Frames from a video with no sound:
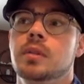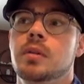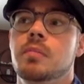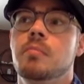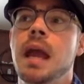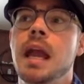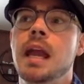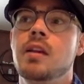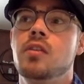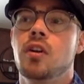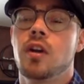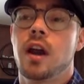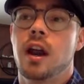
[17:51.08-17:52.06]

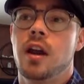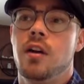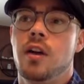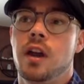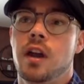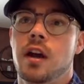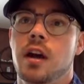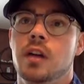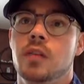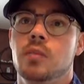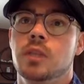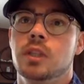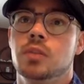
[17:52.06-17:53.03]
major area
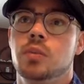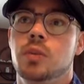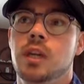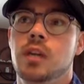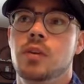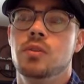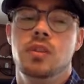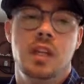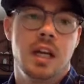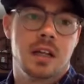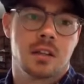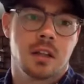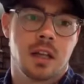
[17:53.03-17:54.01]
in which we use
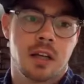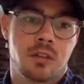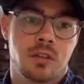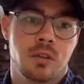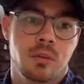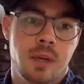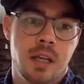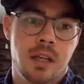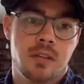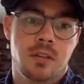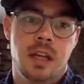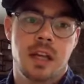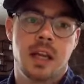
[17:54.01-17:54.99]
deontological
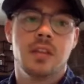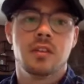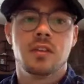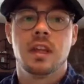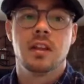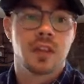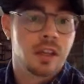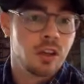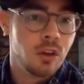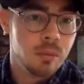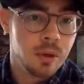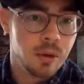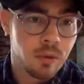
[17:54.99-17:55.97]
reasoning is things like
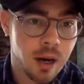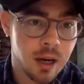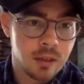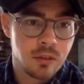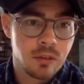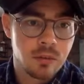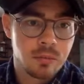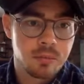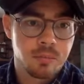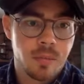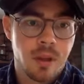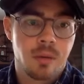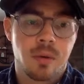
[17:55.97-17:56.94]
human rights,
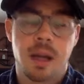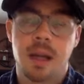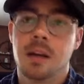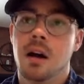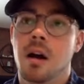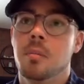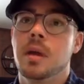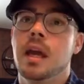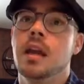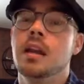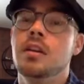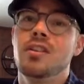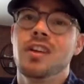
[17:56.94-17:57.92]
right? And
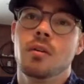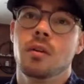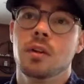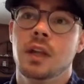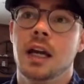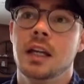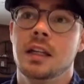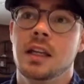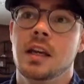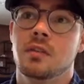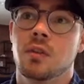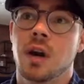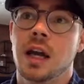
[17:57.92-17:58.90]
in general, the idea
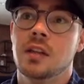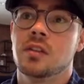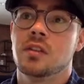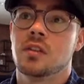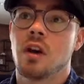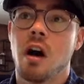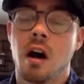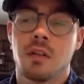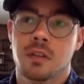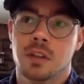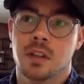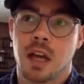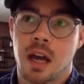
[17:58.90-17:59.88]
of rights is
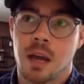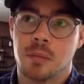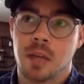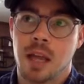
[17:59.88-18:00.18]
oftentimes